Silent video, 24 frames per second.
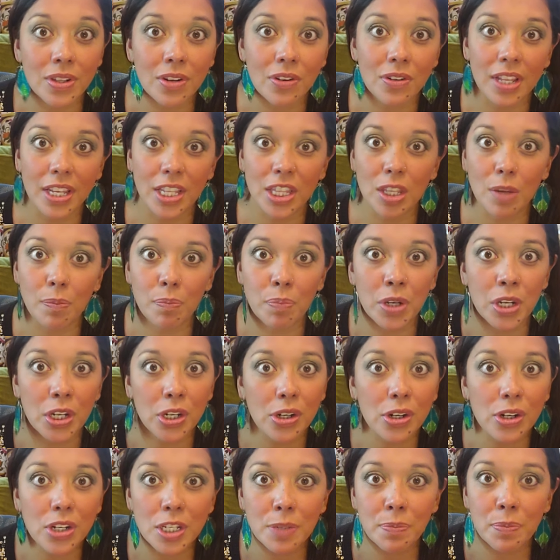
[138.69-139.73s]
They're like the
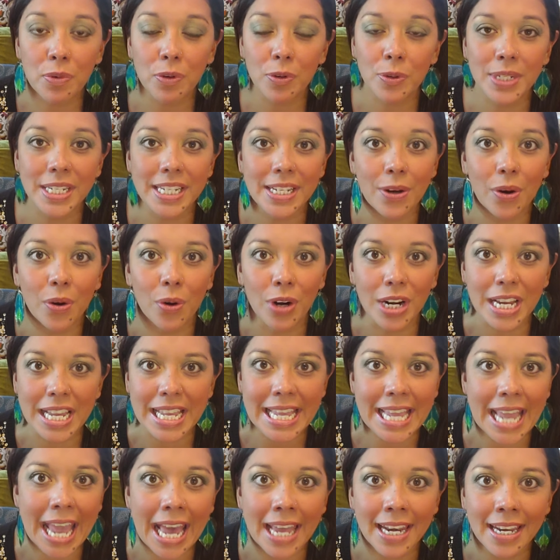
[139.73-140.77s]
purest, most
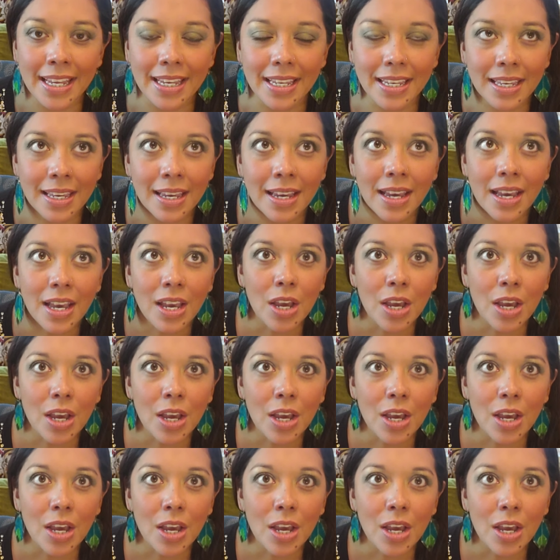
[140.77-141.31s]
organic,